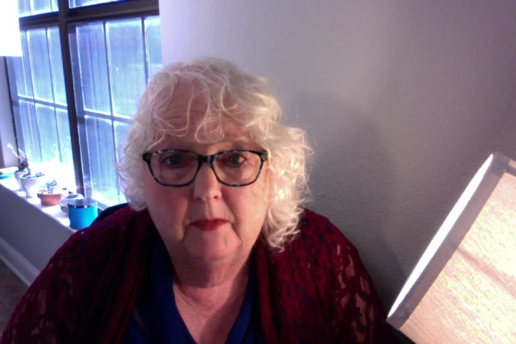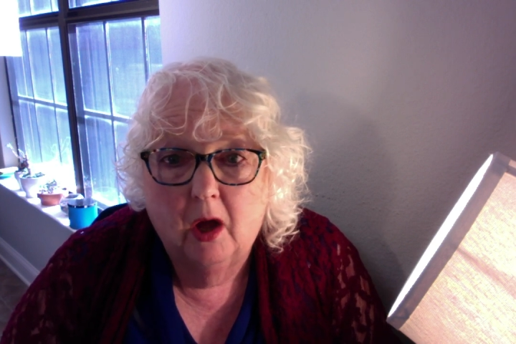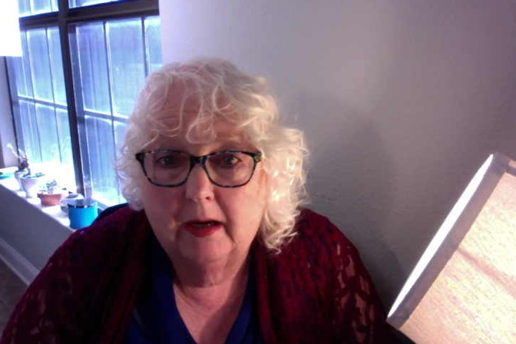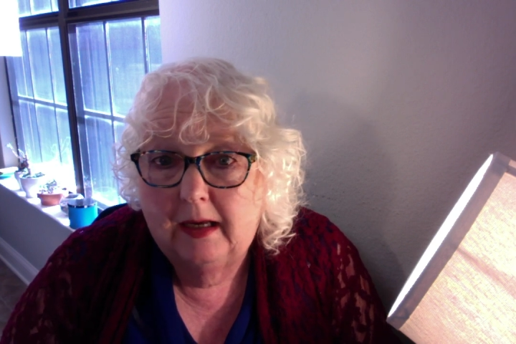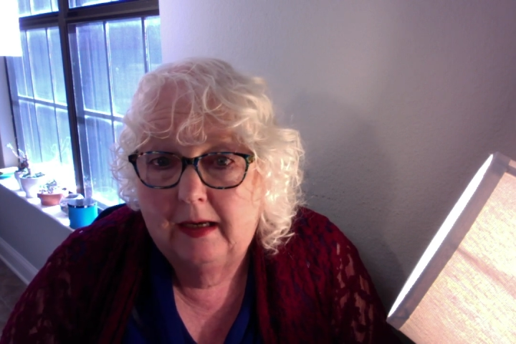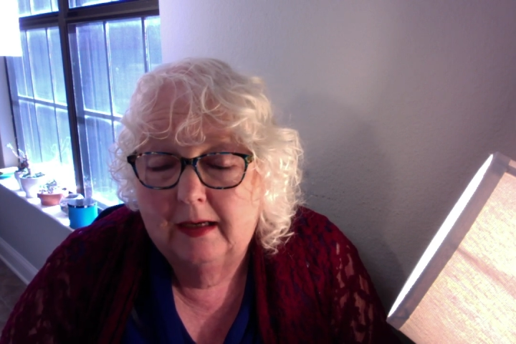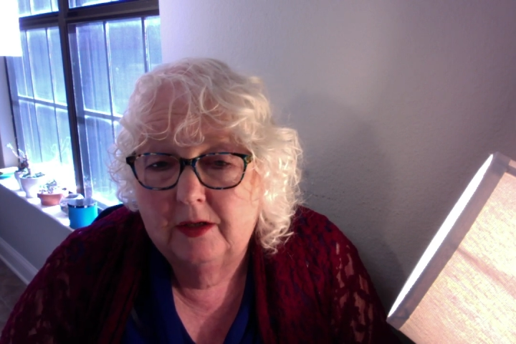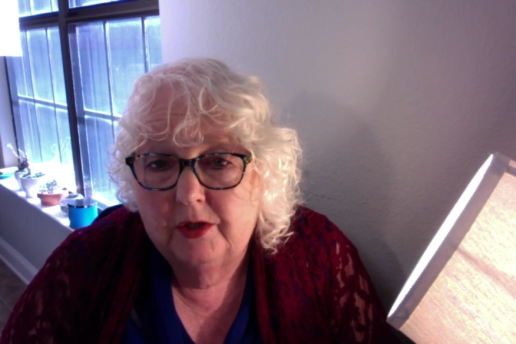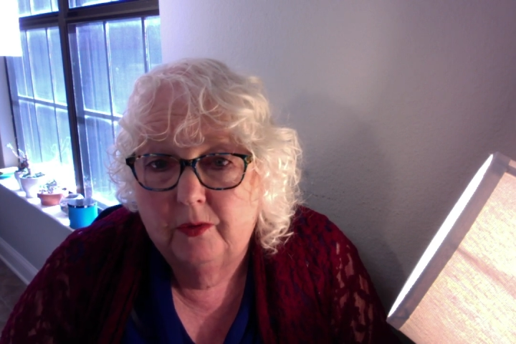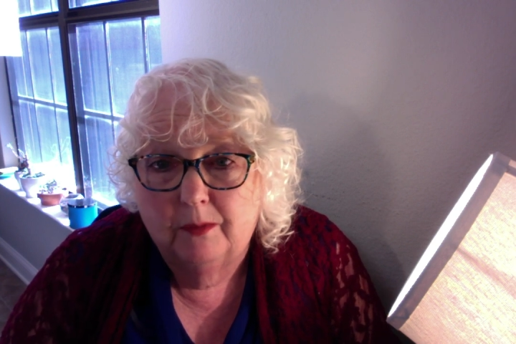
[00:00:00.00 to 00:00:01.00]
knocking
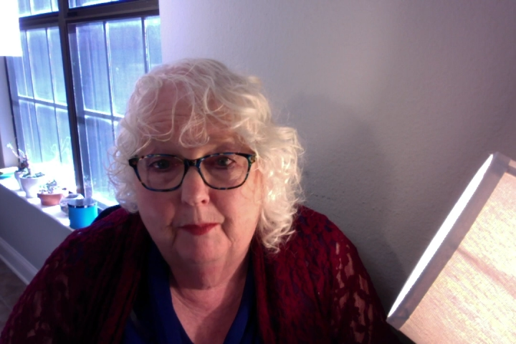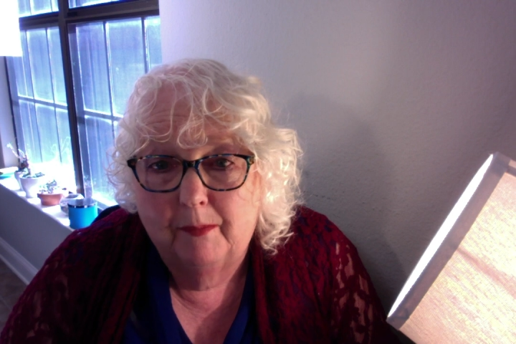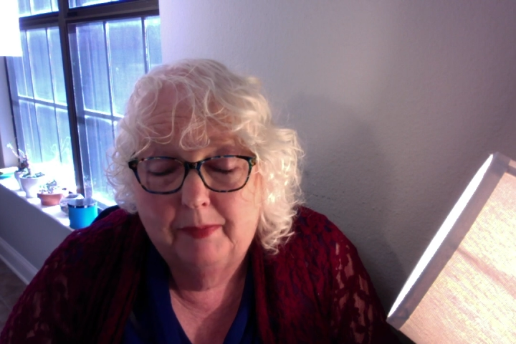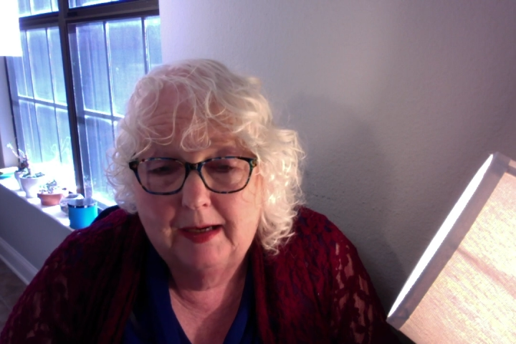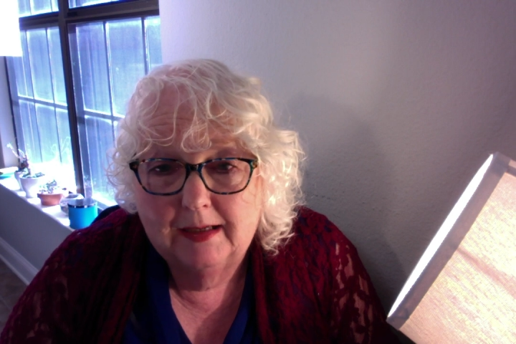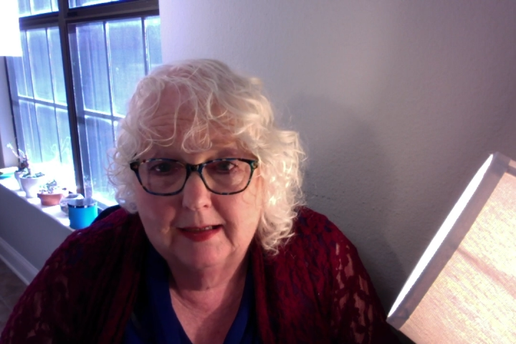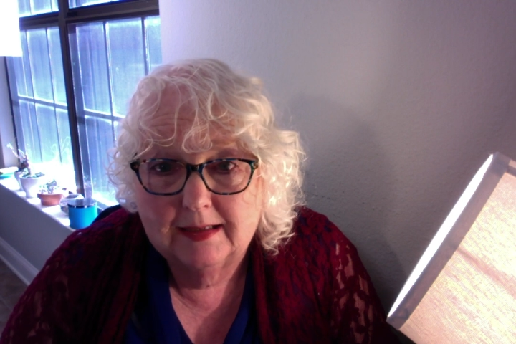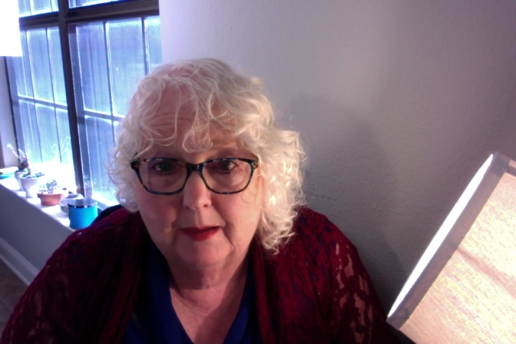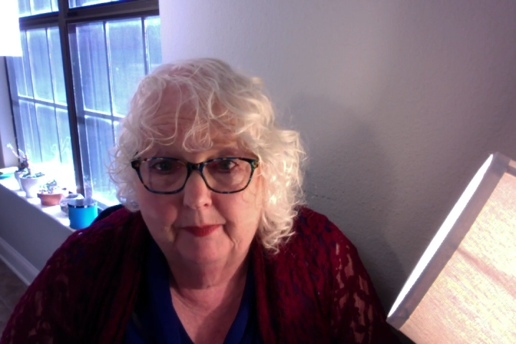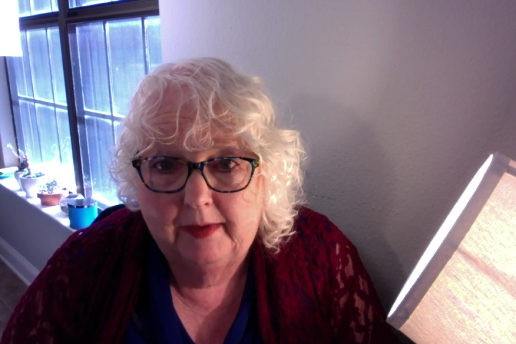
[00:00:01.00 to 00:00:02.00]
into or bumping into
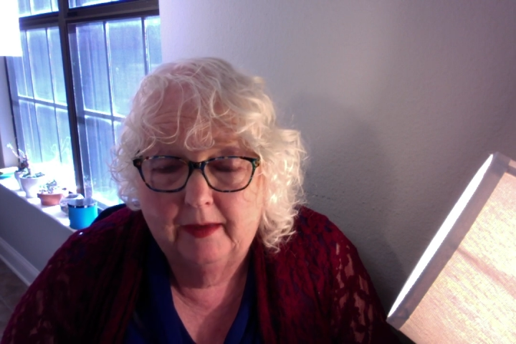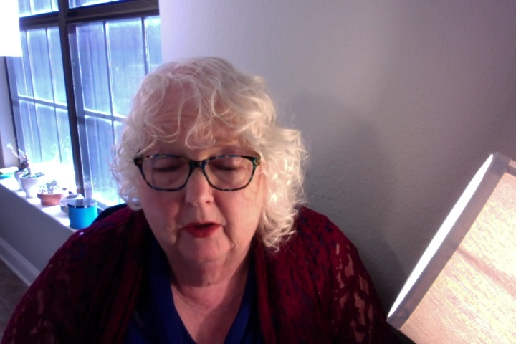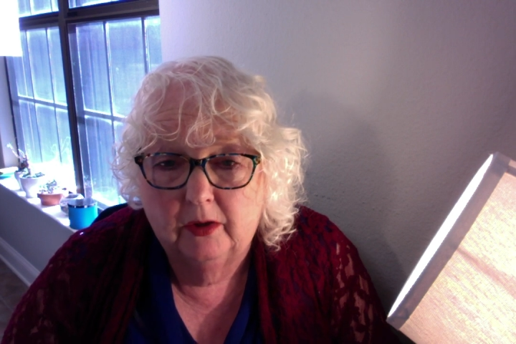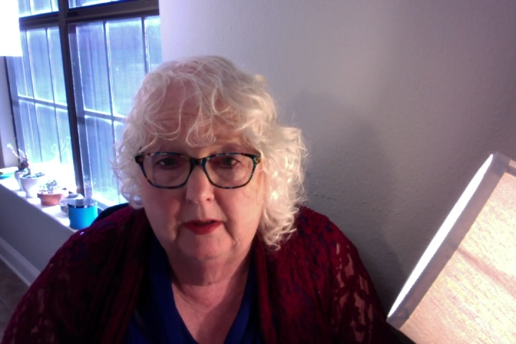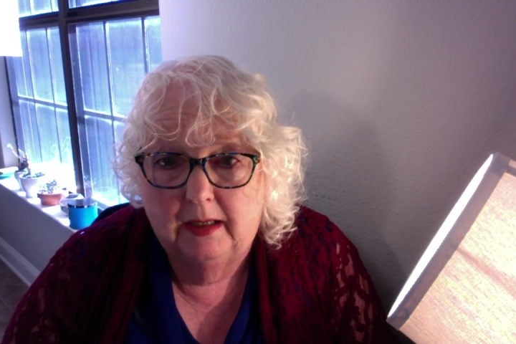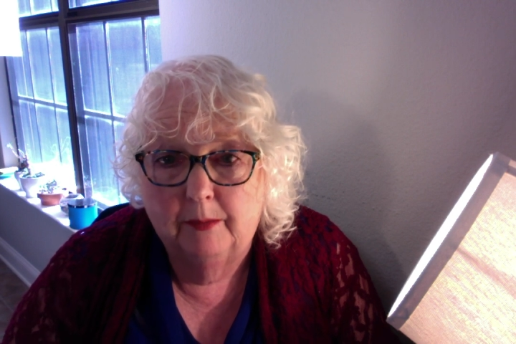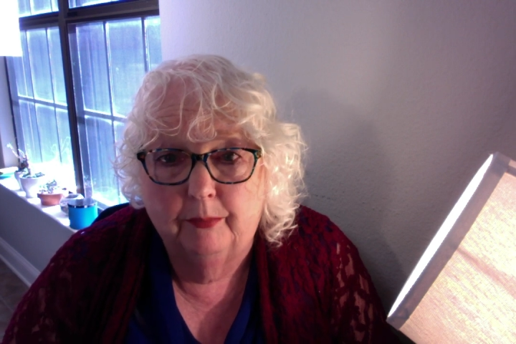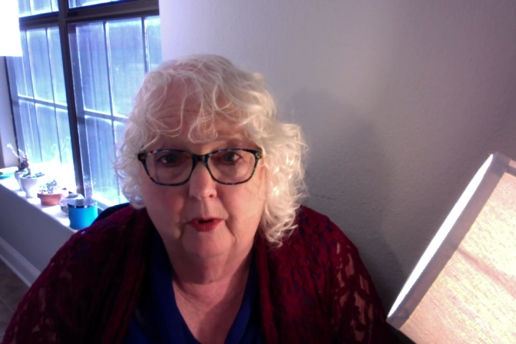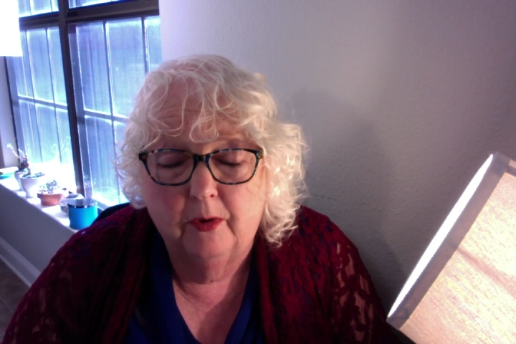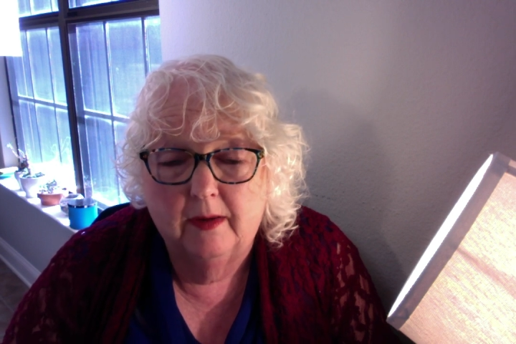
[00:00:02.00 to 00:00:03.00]
something that could get
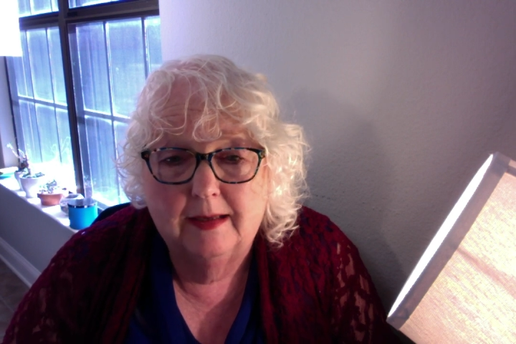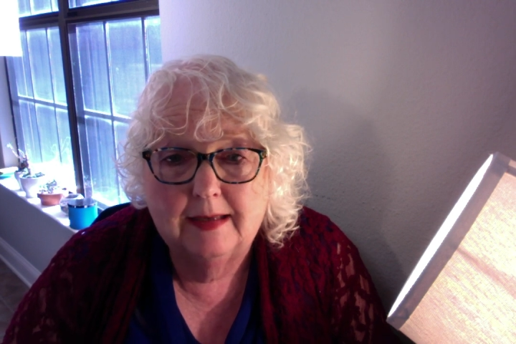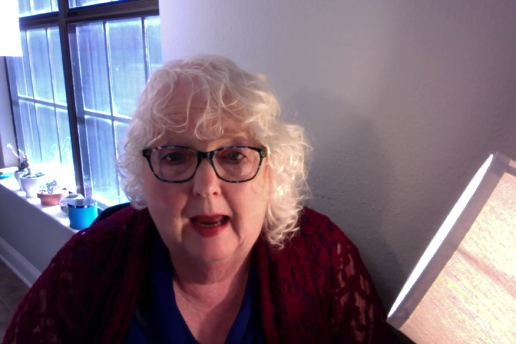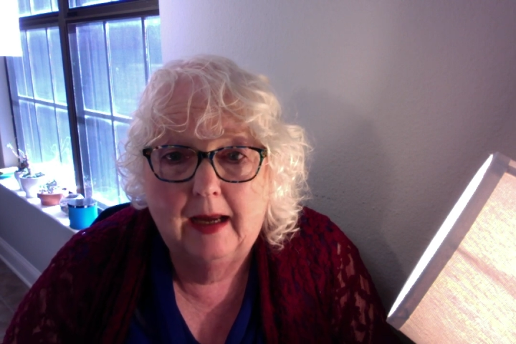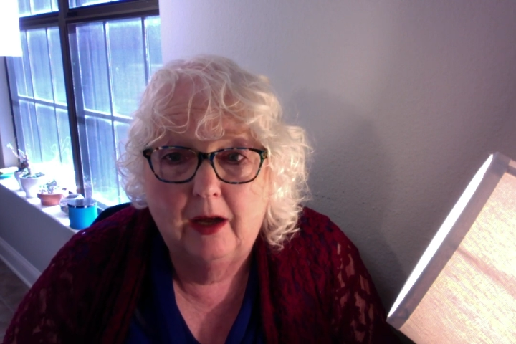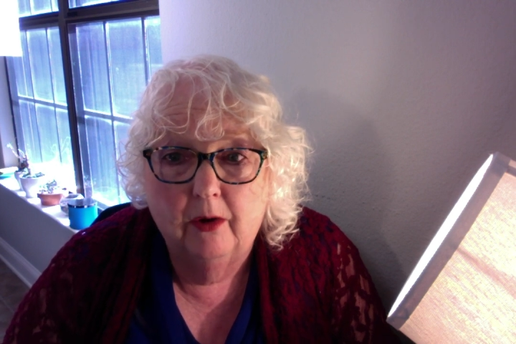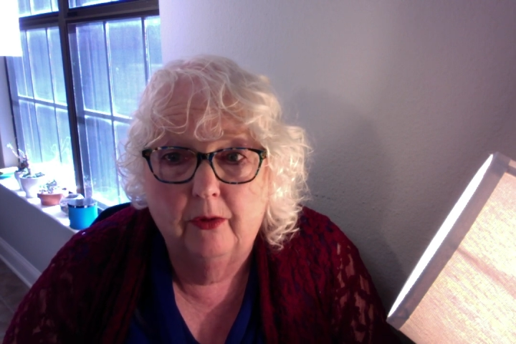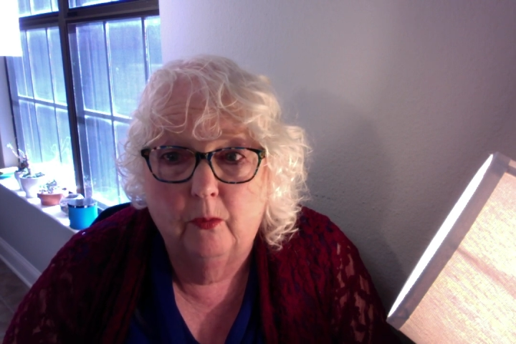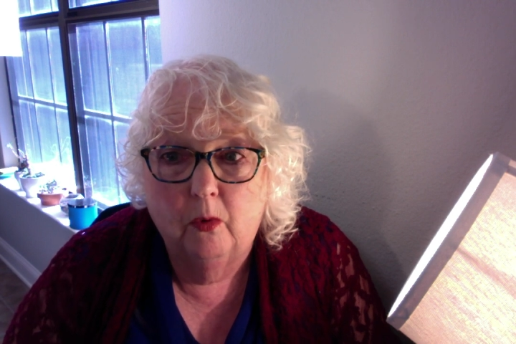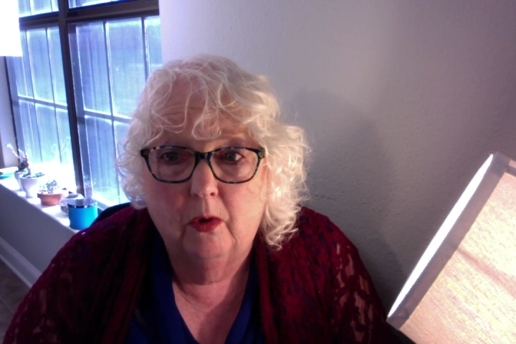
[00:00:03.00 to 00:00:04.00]
broken that's hanging on the
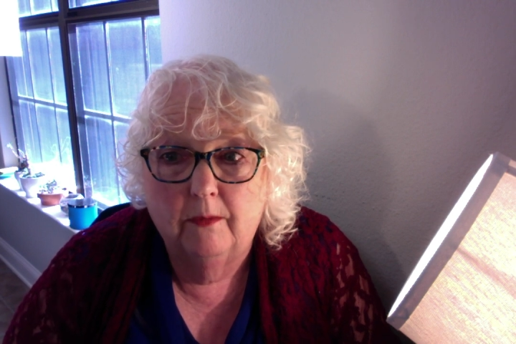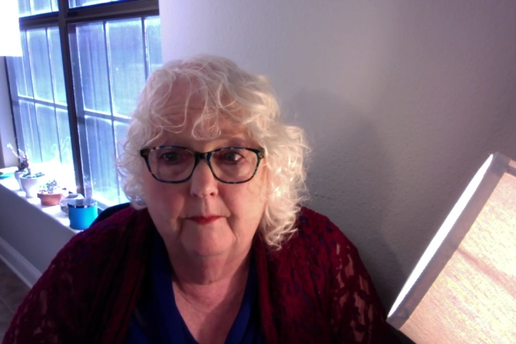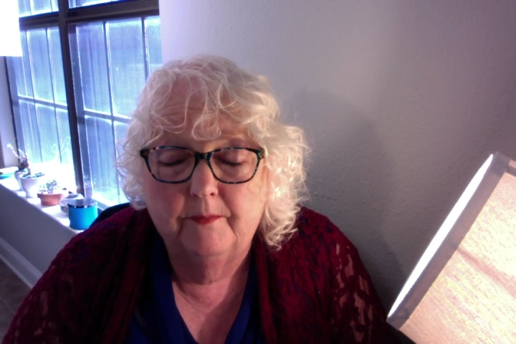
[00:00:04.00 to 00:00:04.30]
wall.